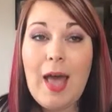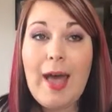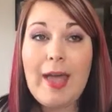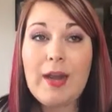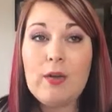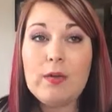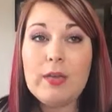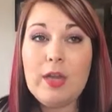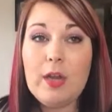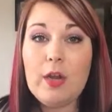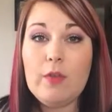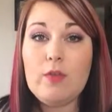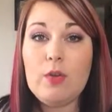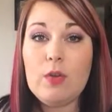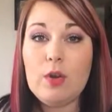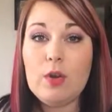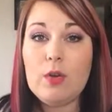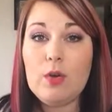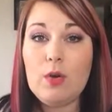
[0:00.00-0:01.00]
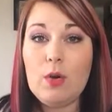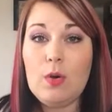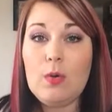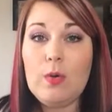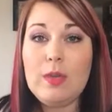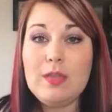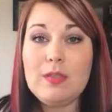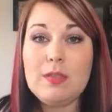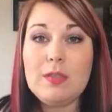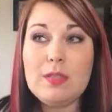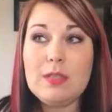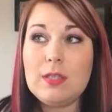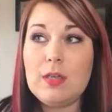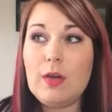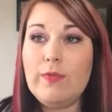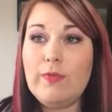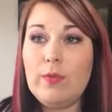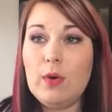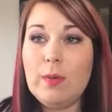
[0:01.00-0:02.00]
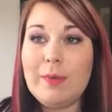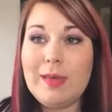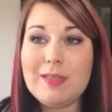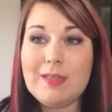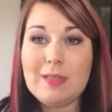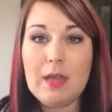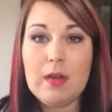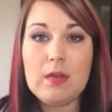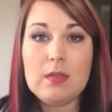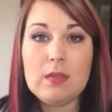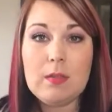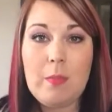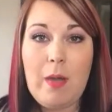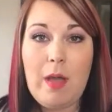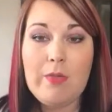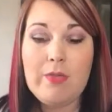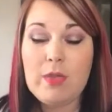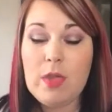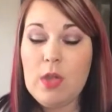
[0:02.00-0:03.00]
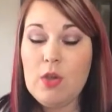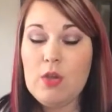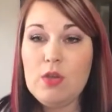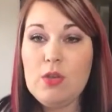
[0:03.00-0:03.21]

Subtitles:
I don't care if your goal is to sell 4 mascaras a month.